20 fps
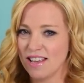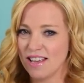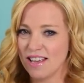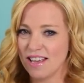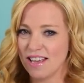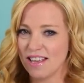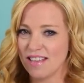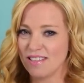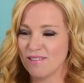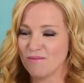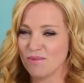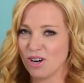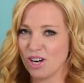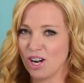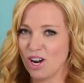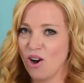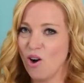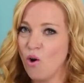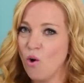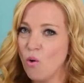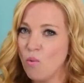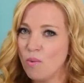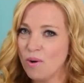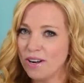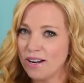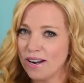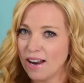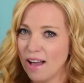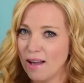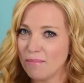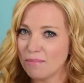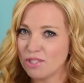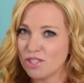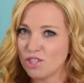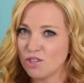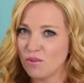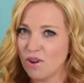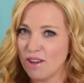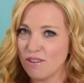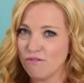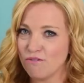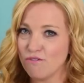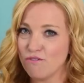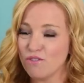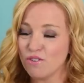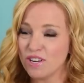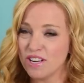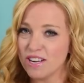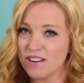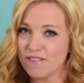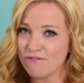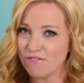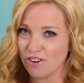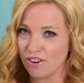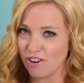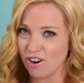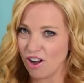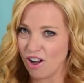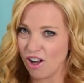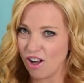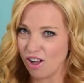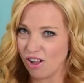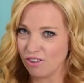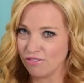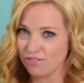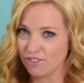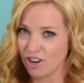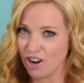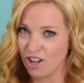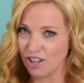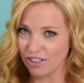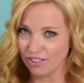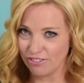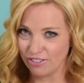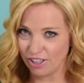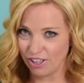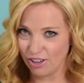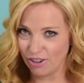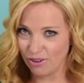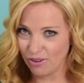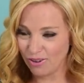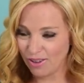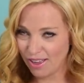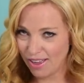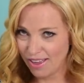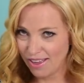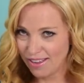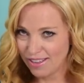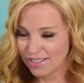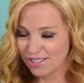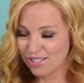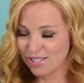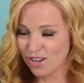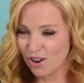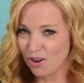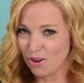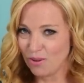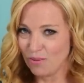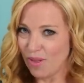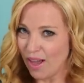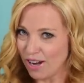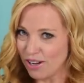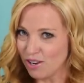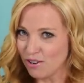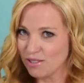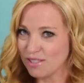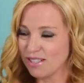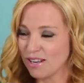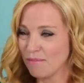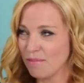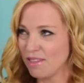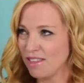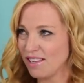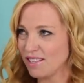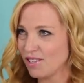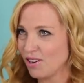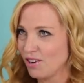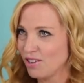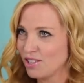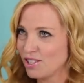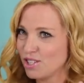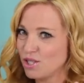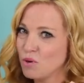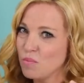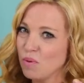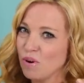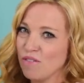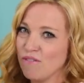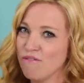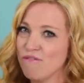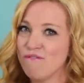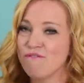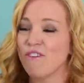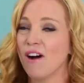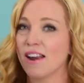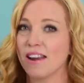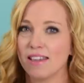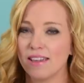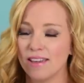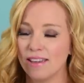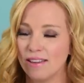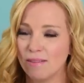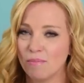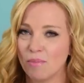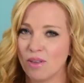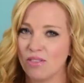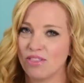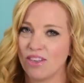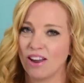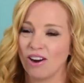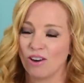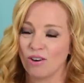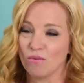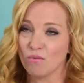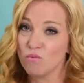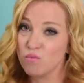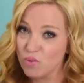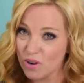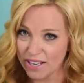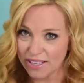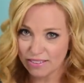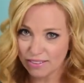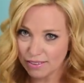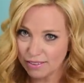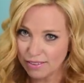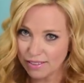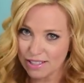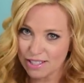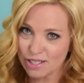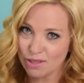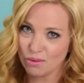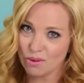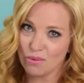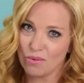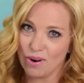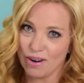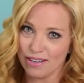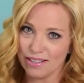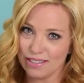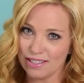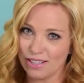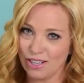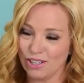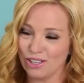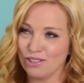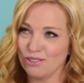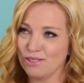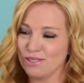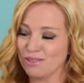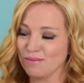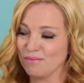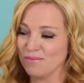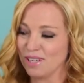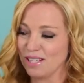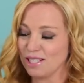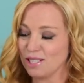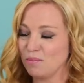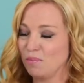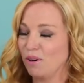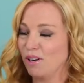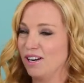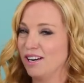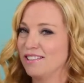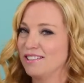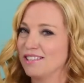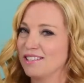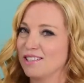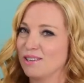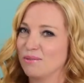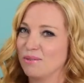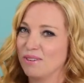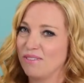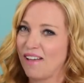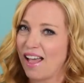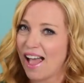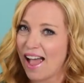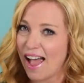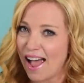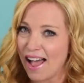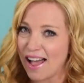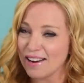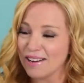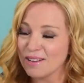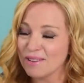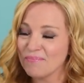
and then we're going to open it up to a free-for-all for all of you. So I know some of these aren't super funny, but they are real, and so we wanted to tell you some experiences that we've had